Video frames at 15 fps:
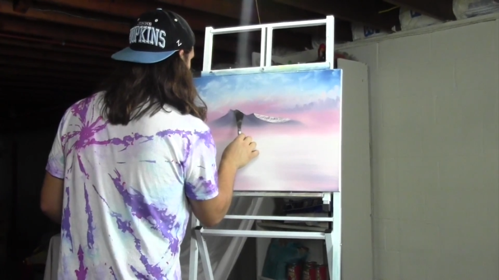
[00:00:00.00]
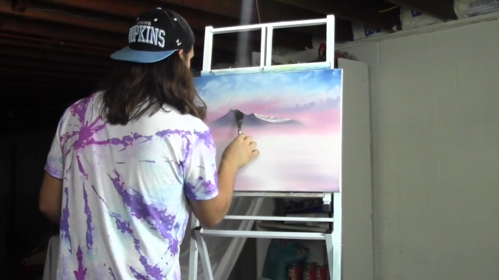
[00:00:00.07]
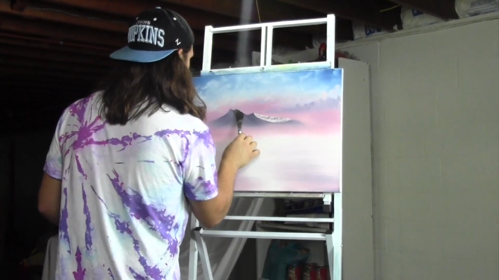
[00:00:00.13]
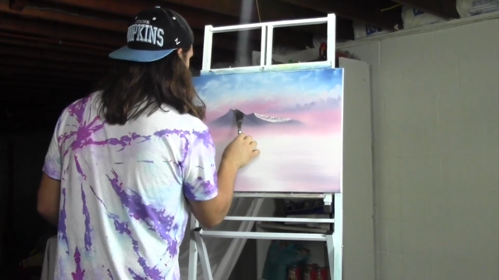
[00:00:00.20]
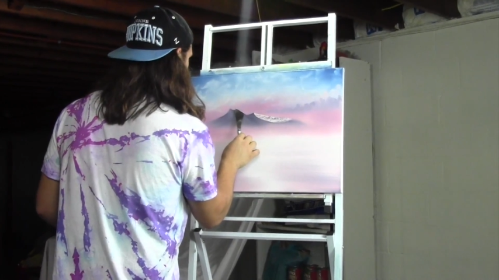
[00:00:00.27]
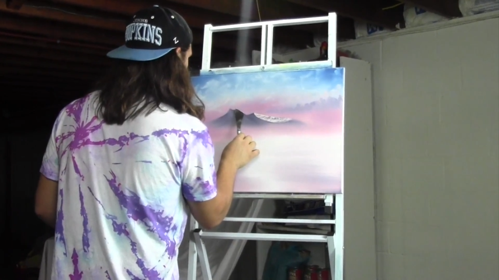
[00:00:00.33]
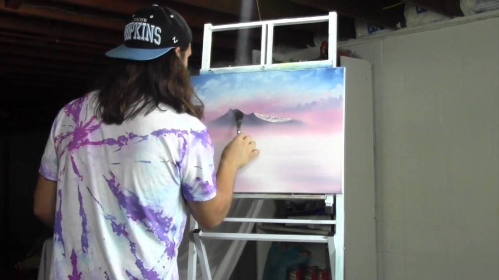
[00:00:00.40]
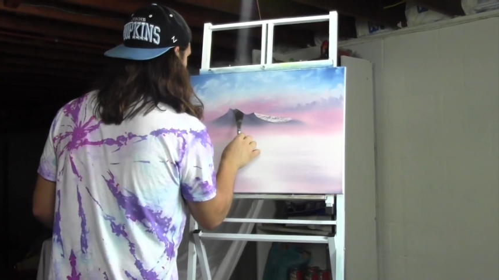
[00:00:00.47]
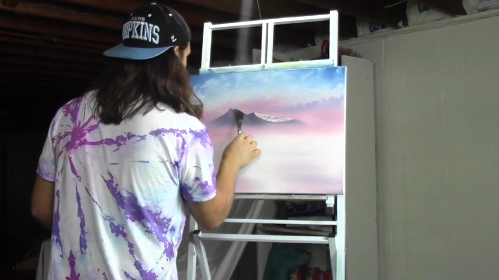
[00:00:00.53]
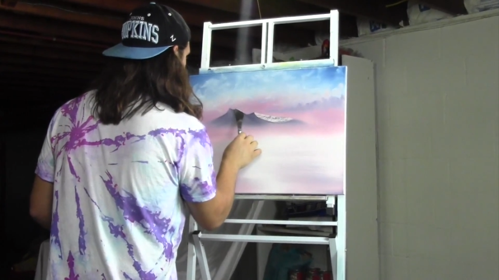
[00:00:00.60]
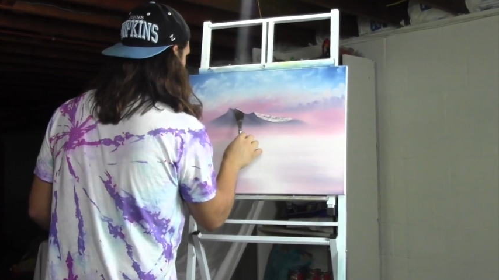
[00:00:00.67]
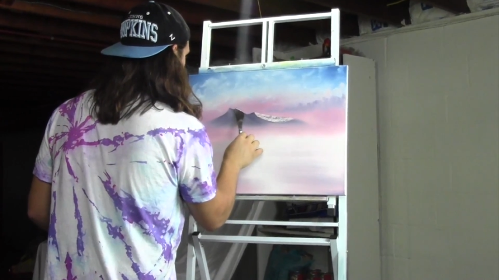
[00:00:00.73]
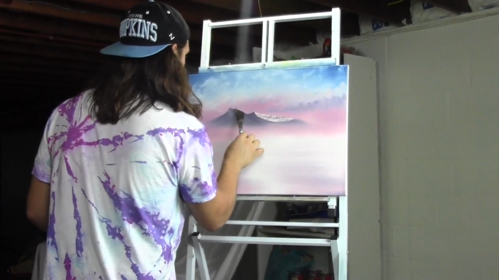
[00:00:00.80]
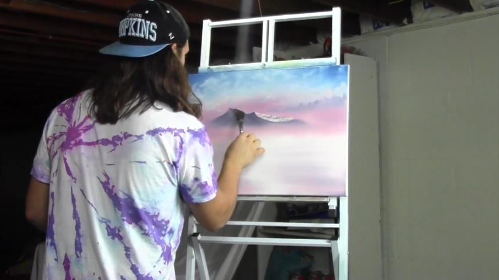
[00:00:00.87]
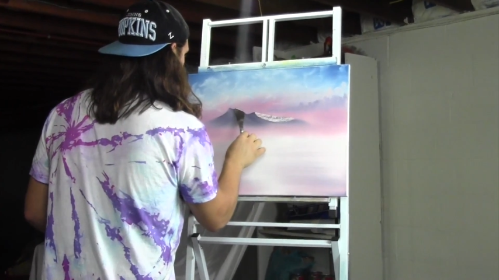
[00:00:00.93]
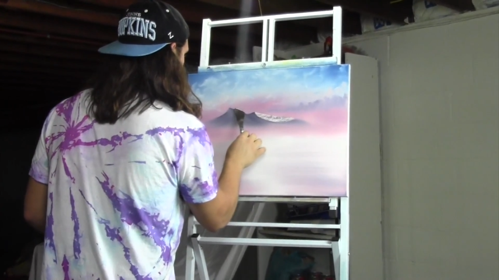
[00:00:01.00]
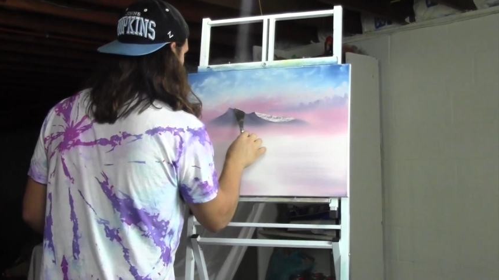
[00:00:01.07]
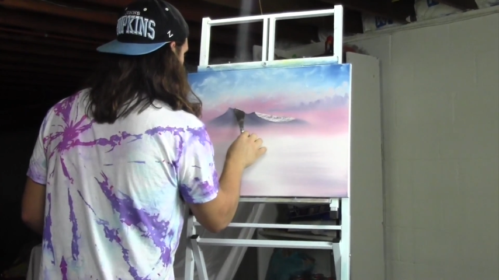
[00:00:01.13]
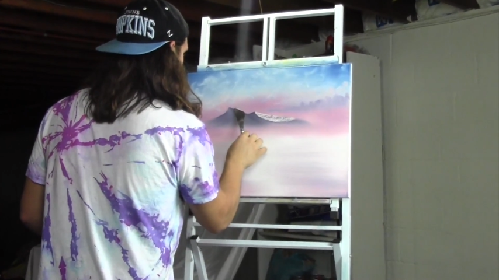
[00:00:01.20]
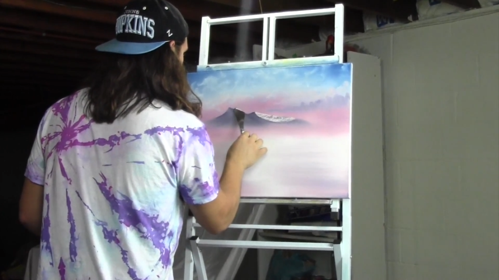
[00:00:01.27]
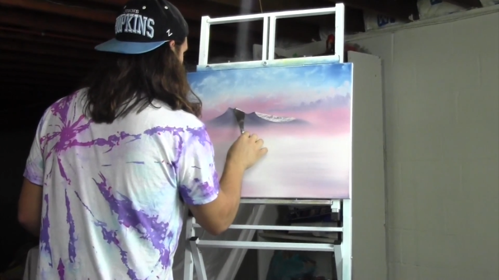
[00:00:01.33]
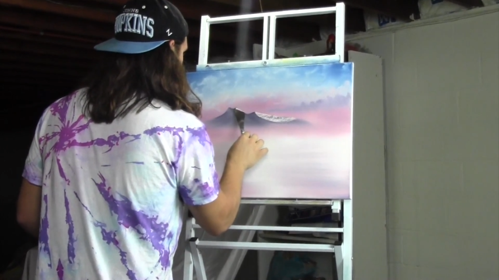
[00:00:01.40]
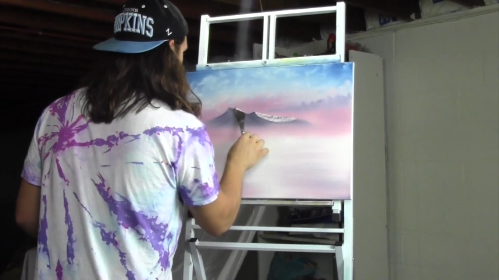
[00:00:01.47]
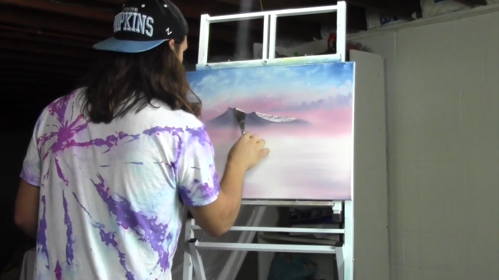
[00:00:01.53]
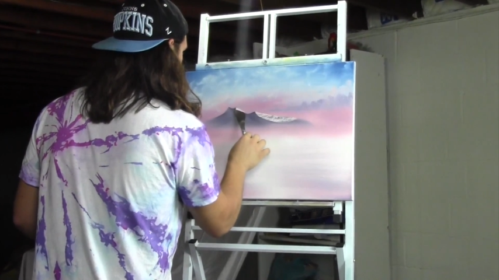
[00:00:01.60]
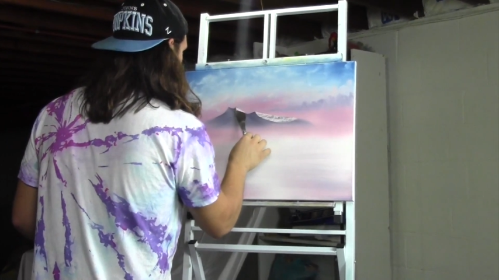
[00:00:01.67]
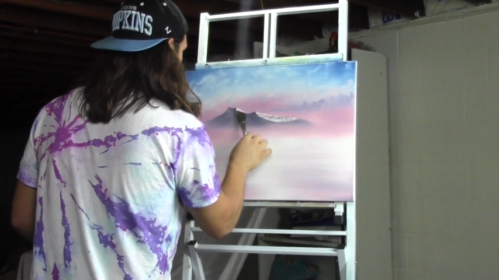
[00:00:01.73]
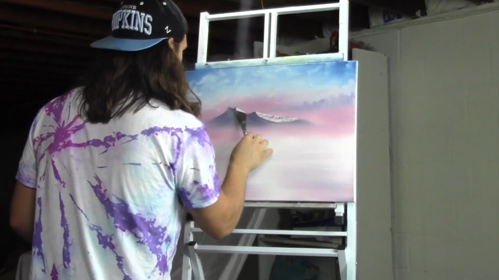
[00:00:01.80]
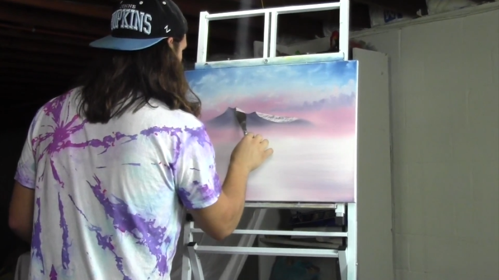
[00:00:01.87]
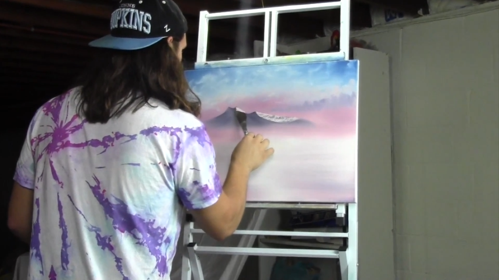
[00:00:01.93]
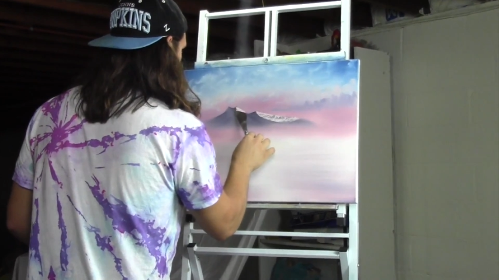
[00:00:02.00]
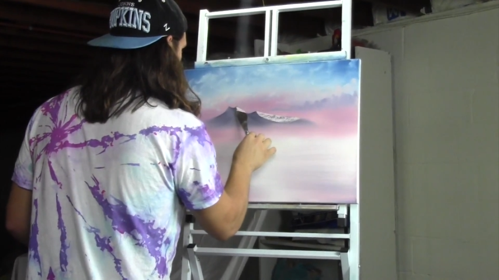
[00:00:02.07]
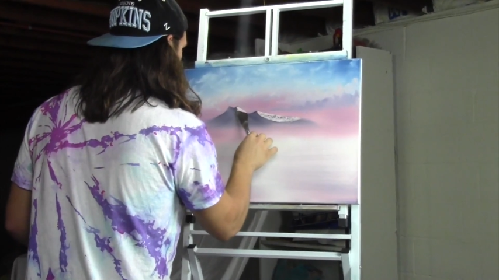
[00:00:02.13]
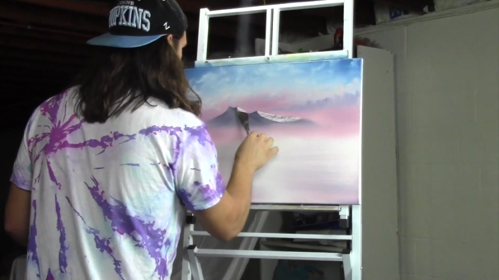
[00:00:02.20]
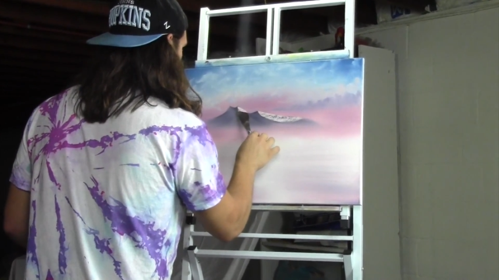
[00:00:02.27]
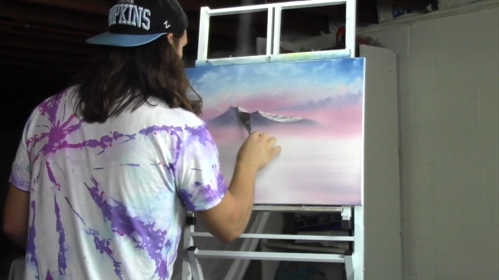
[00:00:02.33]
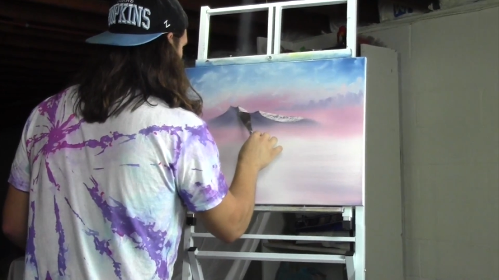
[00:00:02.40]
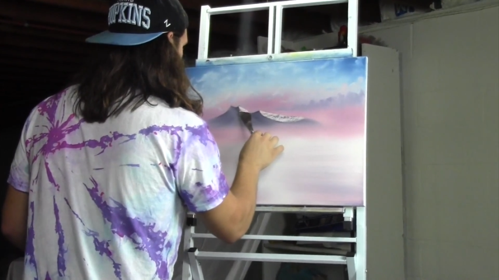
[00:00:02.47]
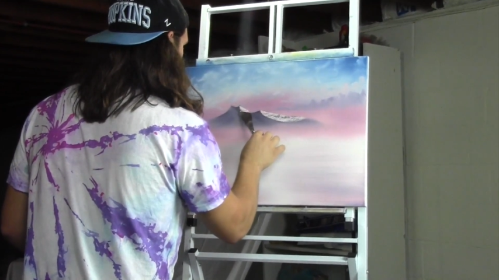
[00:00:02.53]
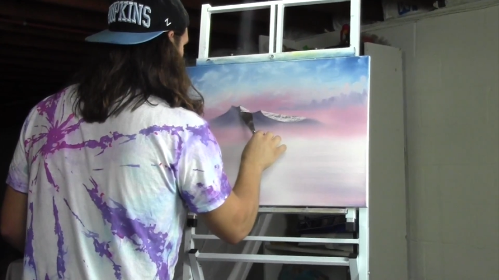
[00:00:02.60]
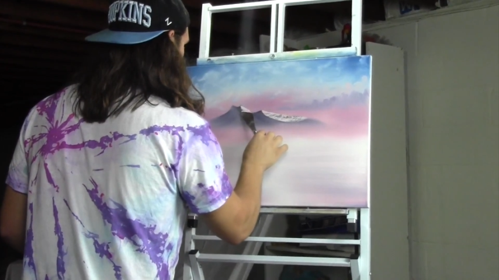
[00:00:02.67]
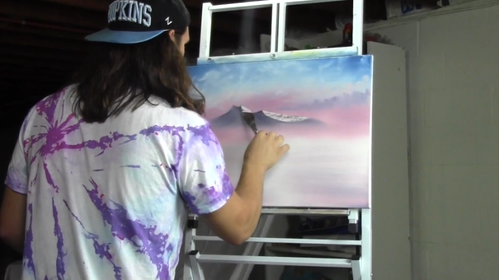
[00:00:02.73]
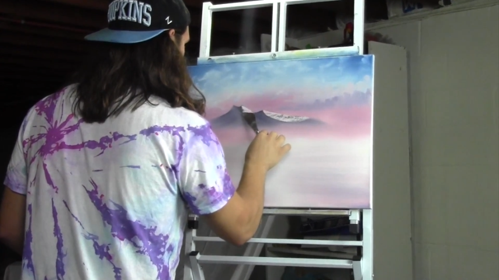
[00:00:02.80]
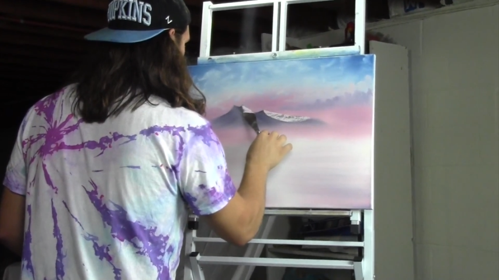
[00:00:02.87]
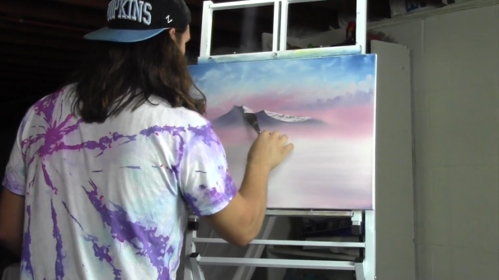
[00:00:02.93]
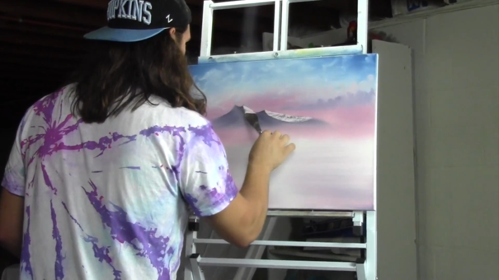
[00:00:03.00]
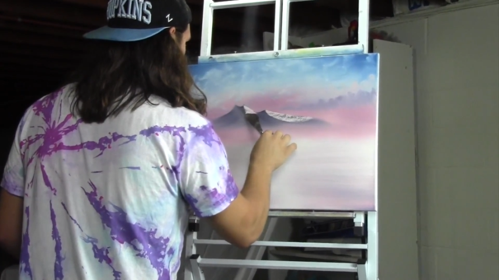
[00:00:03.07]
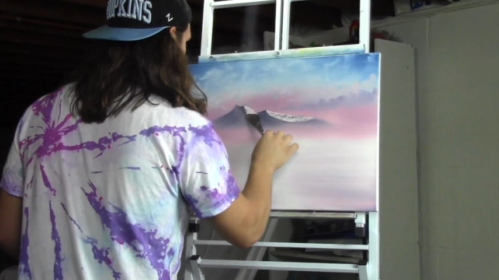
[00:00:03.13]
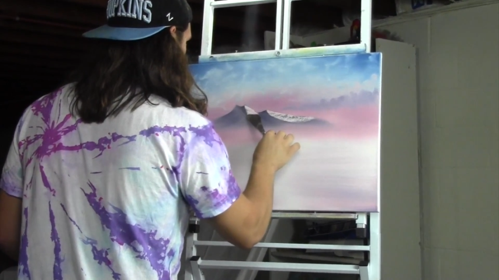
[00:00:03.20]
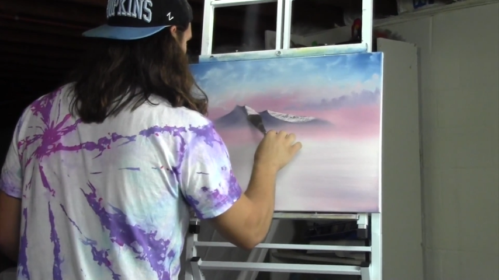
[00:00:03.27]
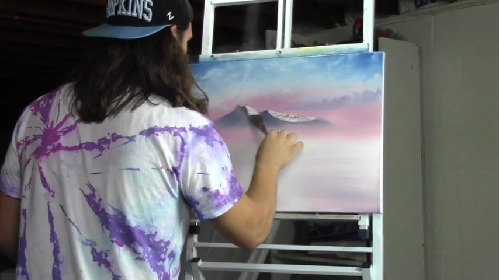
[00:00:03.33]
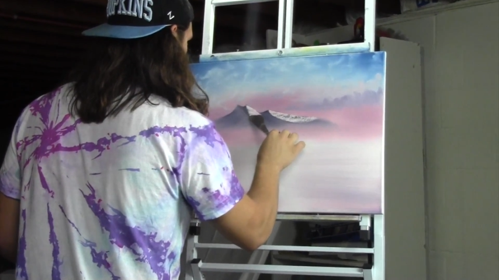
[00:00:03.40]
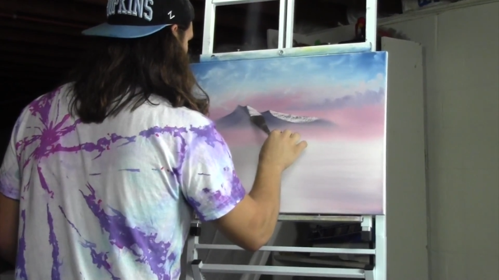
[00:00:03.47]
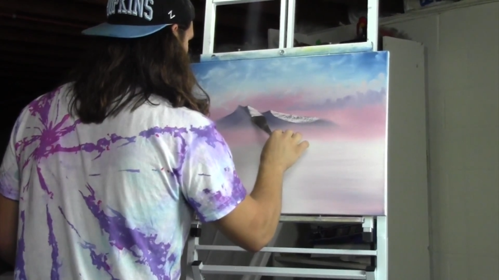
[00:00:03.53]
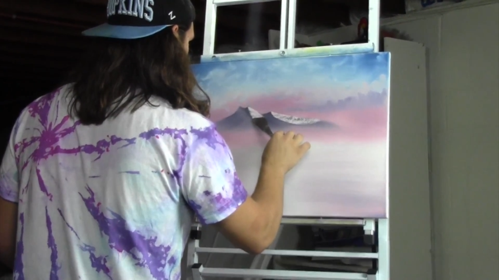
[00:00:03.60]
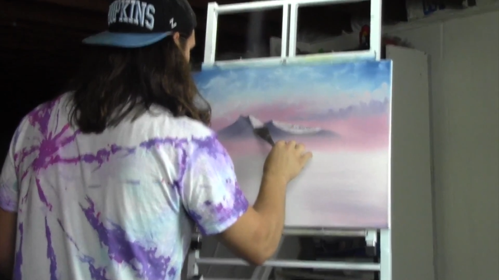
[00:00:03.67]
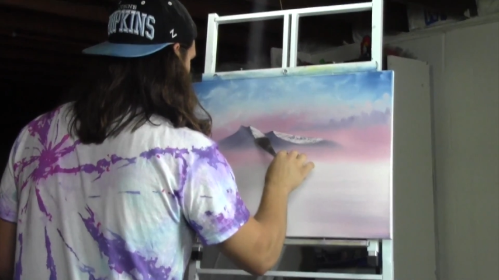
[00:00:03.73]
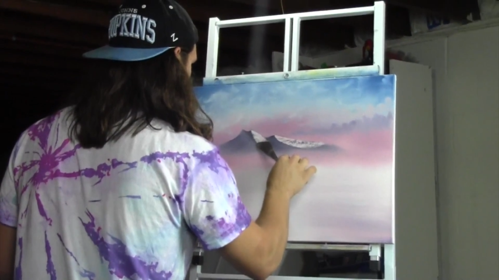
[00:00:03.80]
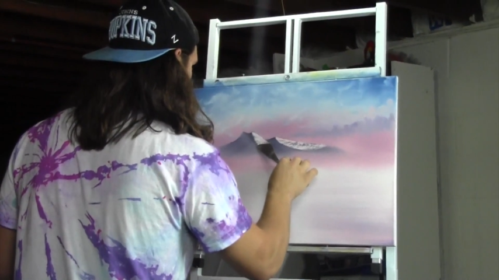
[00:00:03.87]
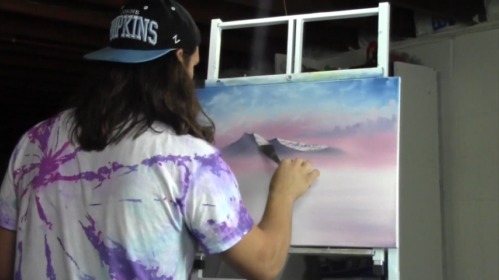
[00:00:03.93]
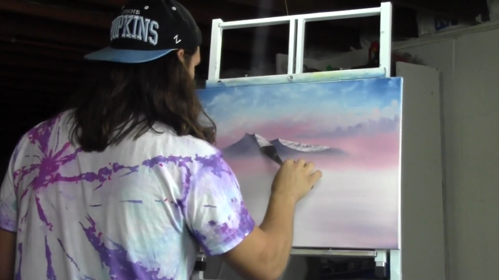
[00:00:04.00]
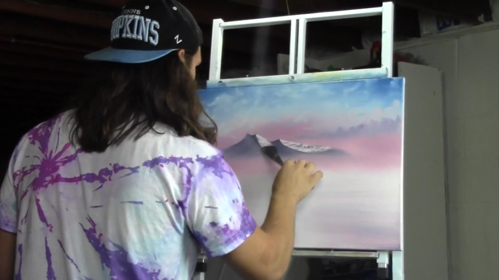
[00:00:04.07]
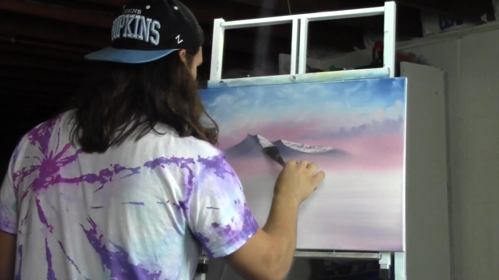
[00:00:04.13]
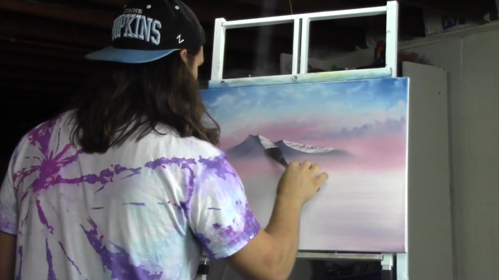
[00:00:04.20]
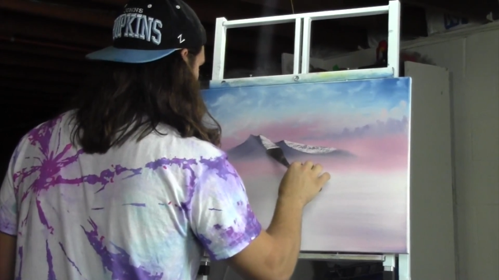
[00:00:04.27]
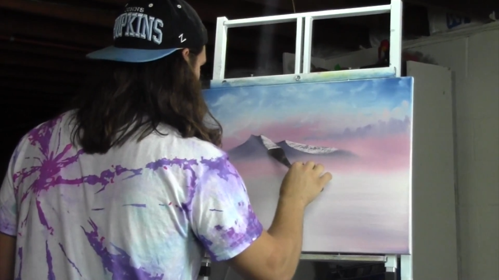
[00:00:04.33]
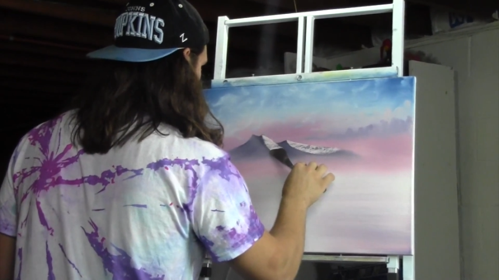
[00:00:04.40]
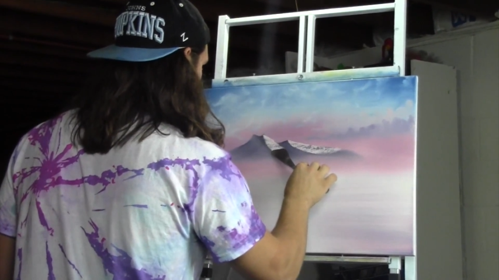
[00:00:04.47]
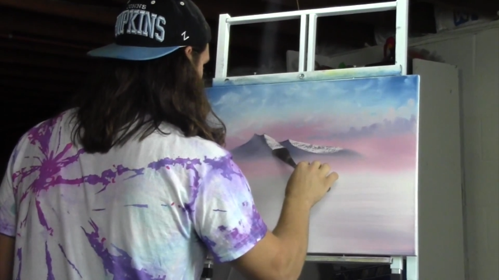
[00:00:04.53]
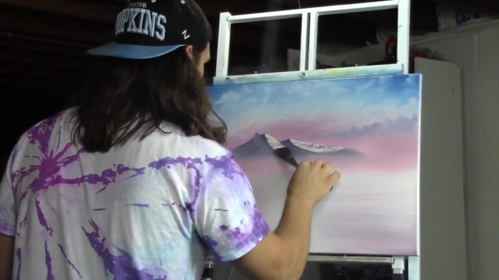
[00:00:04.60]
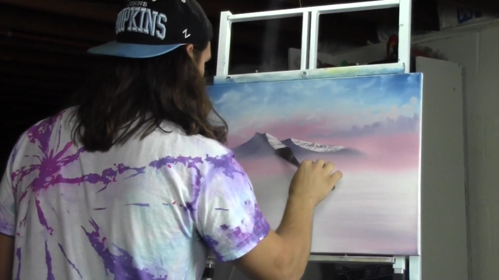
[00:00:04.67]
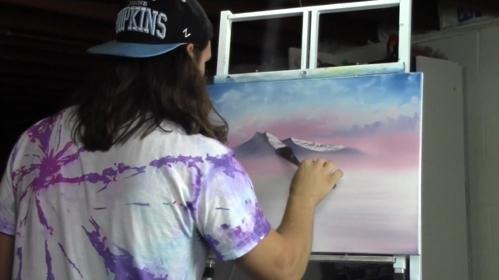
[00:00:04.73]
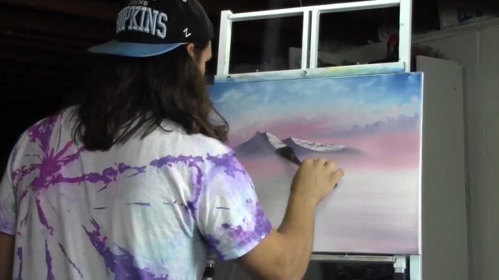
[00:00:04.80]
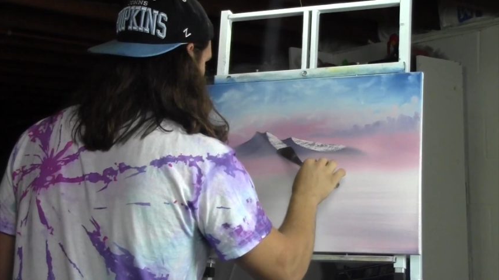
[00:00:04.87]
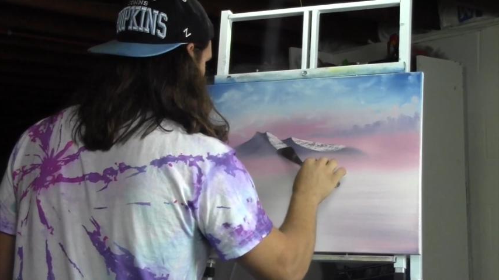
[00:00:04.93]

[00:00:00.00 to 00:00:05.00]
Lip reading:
No face is visible, so there are no lips to read.